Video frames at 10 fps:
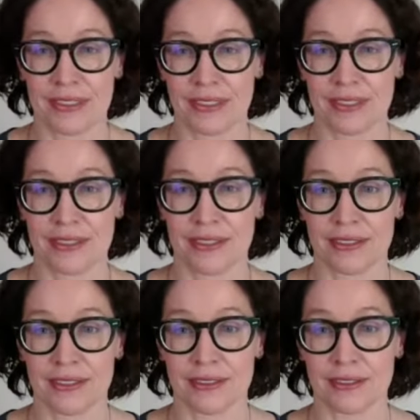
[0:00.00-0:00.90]

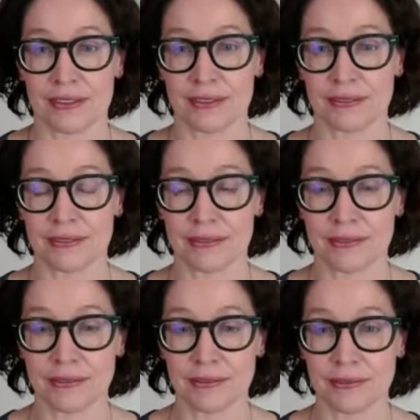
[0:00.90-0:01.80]

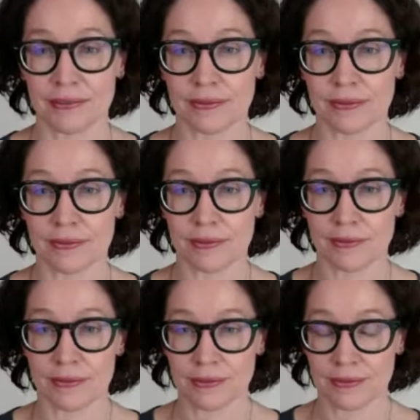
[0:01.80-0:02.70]

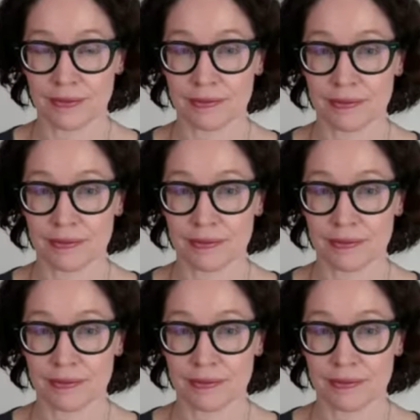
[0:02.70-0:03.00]
(not speaking)